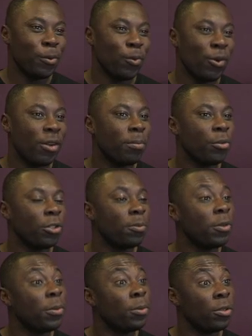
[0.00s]
What
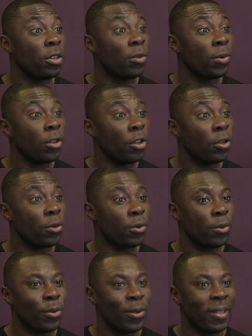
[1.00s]
most people don't
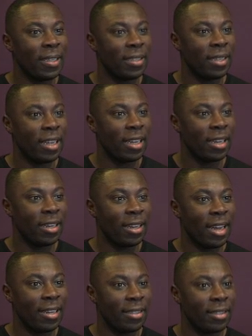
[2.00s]
know is that
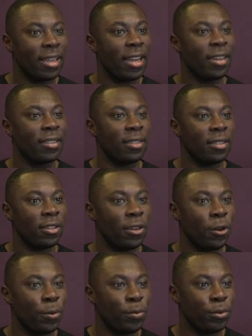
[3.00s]
I decided to
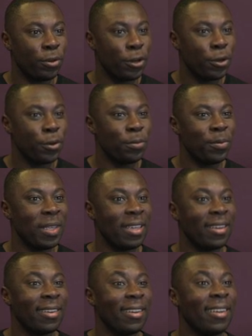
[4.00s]
go pro
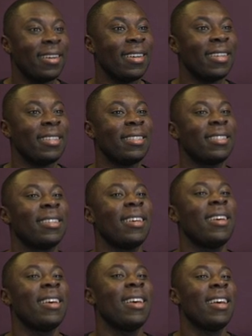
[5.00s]
because
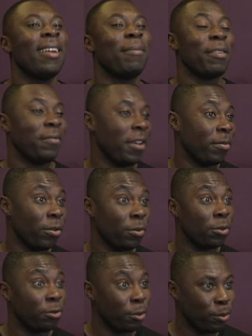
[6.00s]
my family
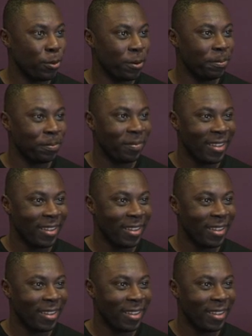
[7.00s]
was real poor.